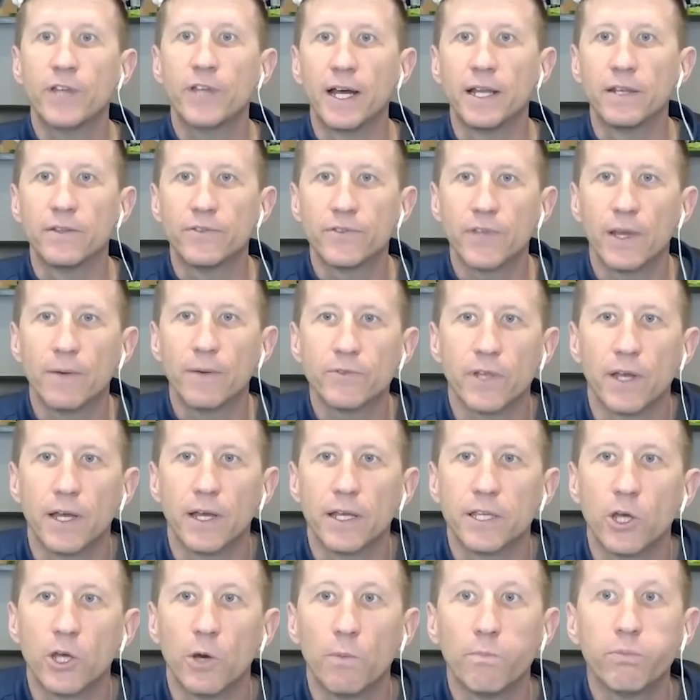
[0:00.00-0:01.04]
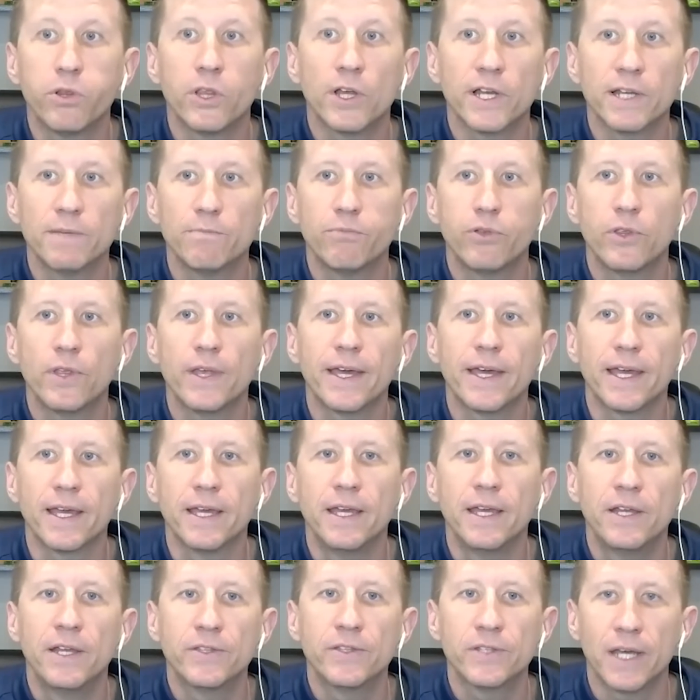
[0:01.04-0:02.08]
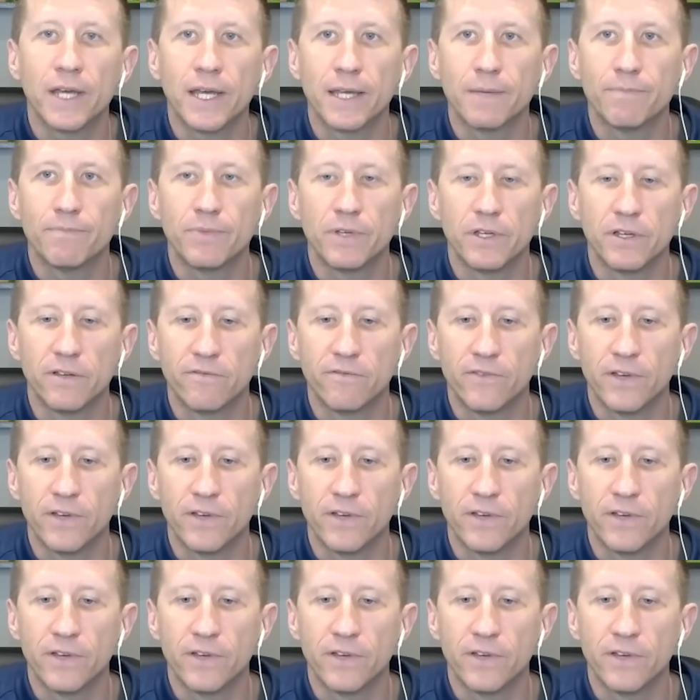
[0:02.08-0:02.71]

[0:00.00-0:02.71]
So almost plug and play type of